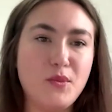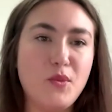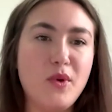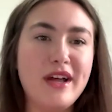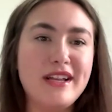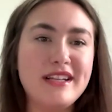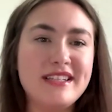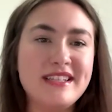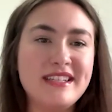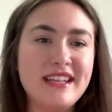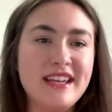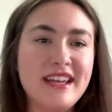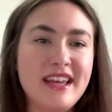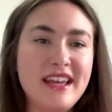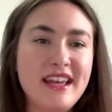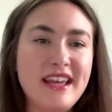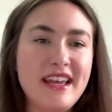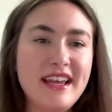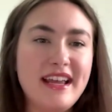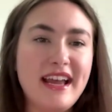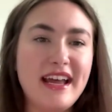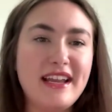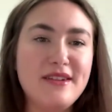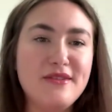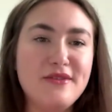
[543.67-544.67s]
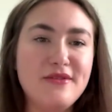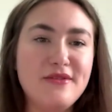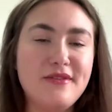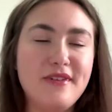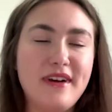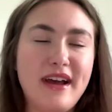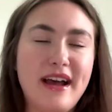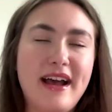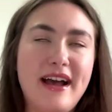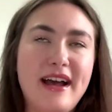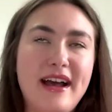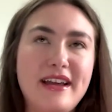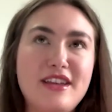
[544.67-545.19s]
What kind of
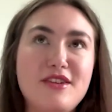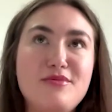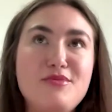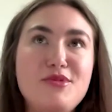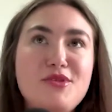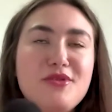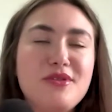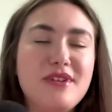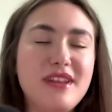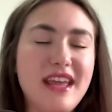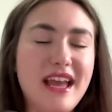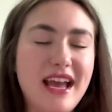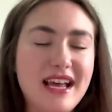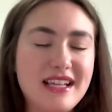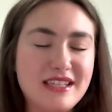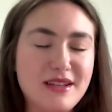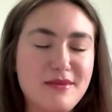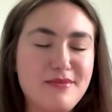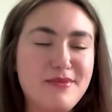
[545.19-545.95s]
community has